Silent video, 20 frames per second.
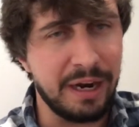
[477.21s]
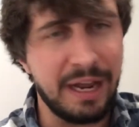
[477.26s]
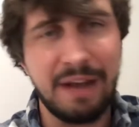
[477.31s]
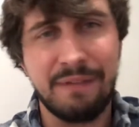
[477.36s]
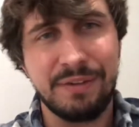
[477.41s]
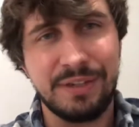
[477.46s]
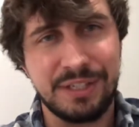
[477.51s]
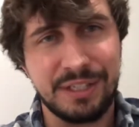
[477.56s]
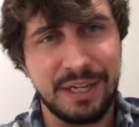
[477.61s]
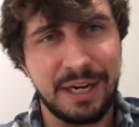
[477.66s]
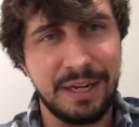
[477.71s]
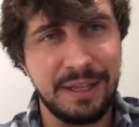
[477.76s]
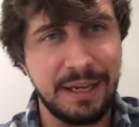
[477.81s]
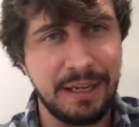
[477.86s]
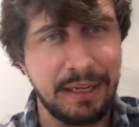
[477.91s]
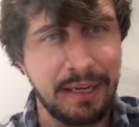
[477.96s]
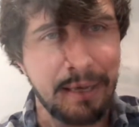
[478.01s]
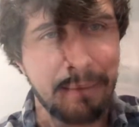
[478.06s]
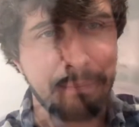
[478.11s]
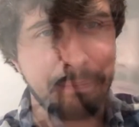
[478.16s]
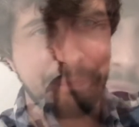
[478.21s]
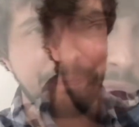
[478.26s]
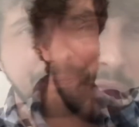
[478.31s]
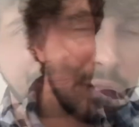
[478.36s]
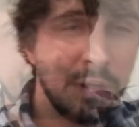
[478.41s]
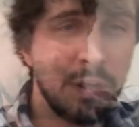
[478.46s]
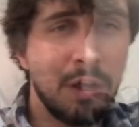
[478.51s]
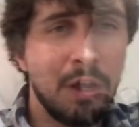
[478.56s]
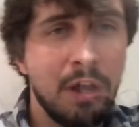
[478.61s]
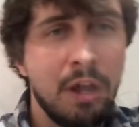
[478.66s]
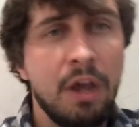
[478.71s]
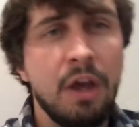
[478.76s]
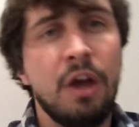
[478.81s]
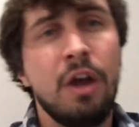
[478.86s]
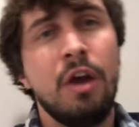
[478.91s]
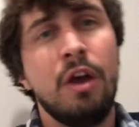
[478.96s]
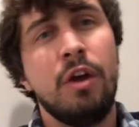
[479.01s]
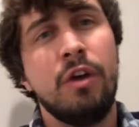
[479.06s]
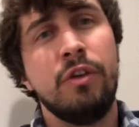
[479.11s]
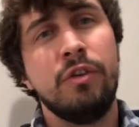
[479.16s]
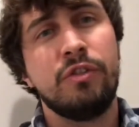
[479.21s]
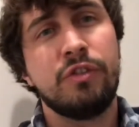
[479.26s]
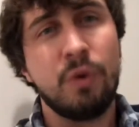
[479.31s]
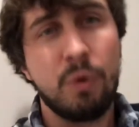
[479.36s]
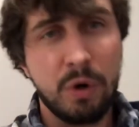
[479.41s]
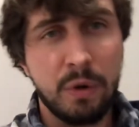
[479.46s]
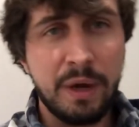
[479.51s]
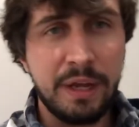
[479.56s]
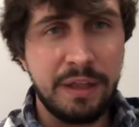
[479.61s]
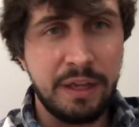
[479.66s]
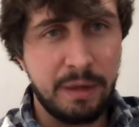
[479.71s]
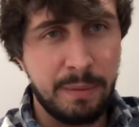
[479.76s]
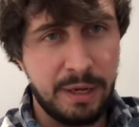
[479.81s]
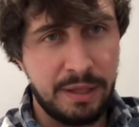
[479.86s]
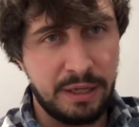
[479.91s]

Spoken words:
I haven't decided that yet. So what do I think about